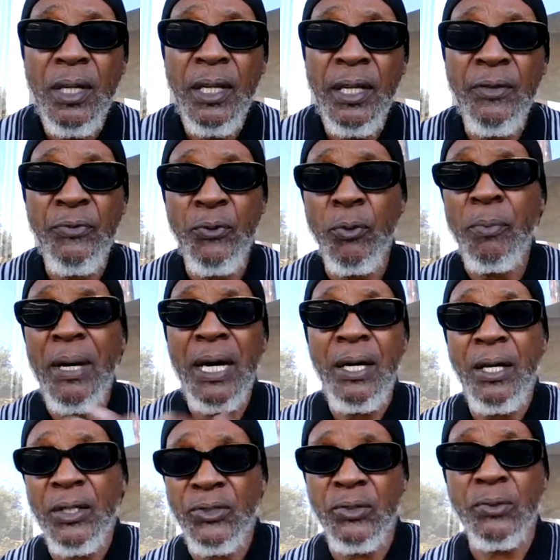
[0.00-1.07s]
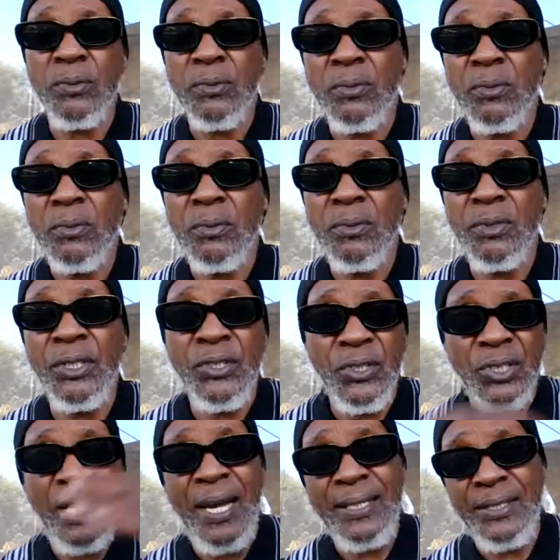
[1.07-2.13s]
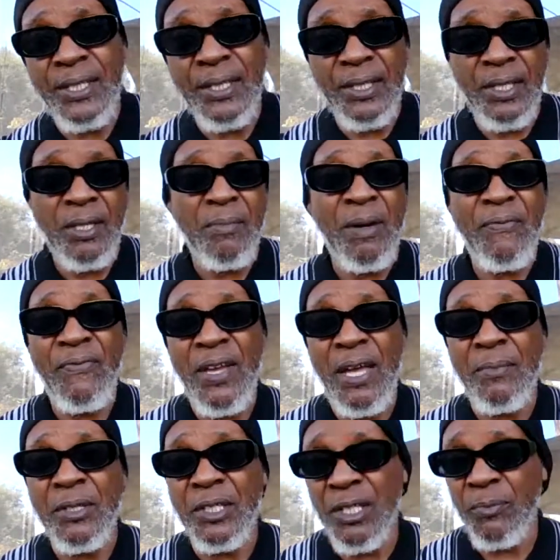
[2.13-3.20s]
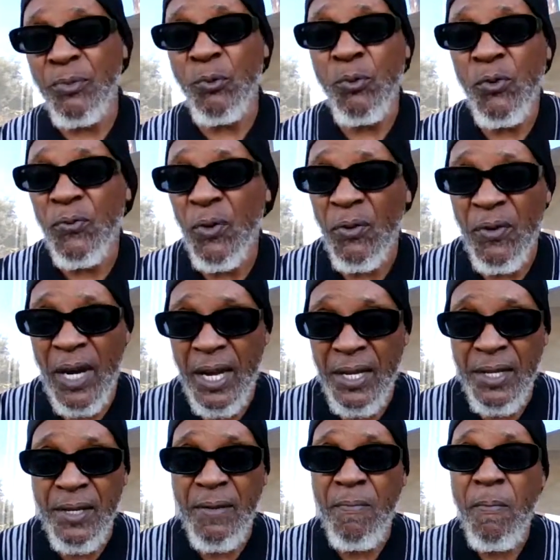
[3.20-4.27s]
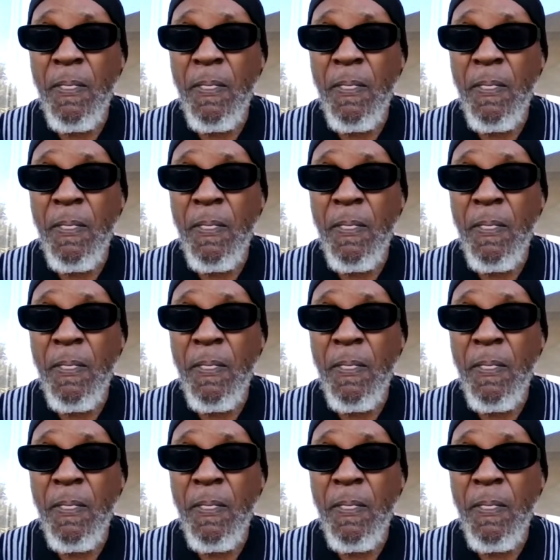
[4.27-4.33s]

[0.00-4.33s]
And through my hustle, this is how I take care of my family and keep the roof over our head.